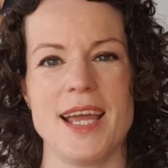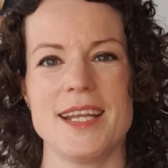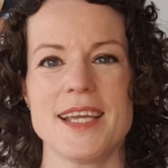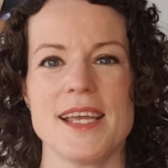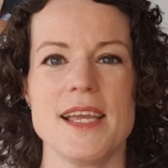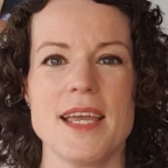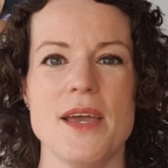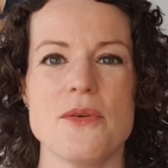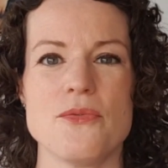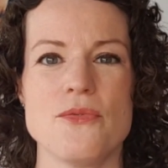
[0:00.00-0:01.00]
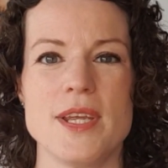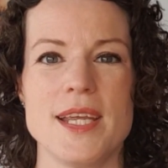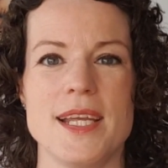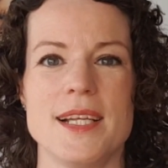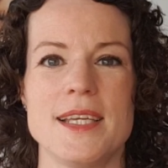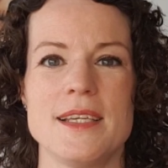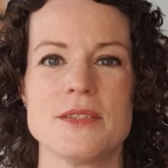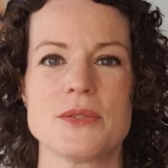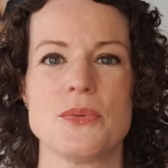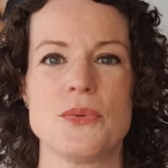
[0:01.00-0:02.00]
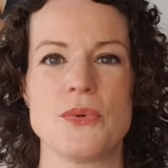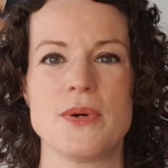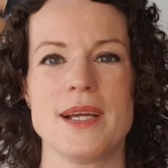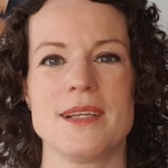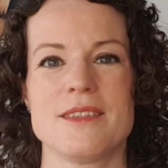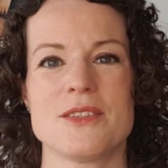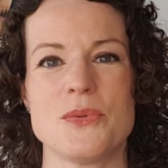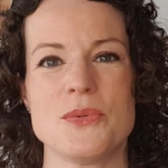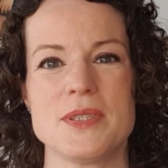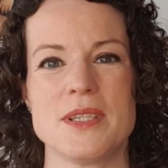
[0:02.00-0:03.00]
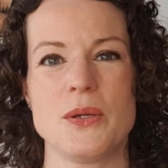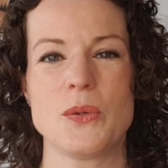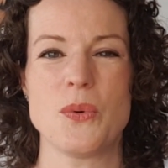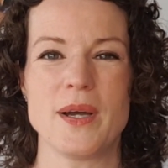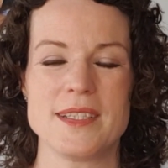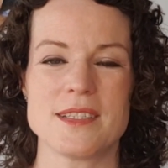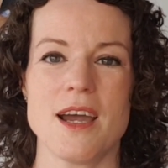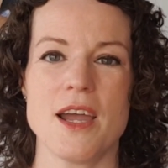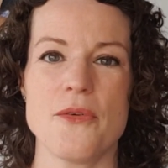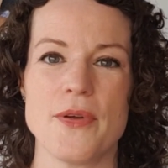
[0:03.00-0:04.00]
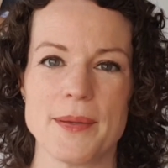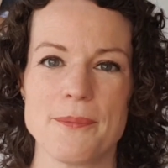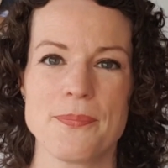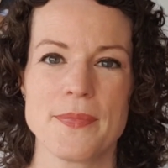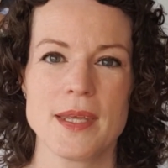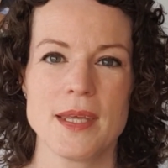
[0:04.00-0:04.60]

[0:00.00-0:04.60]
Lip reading: and it can get really sore and also quite tiring.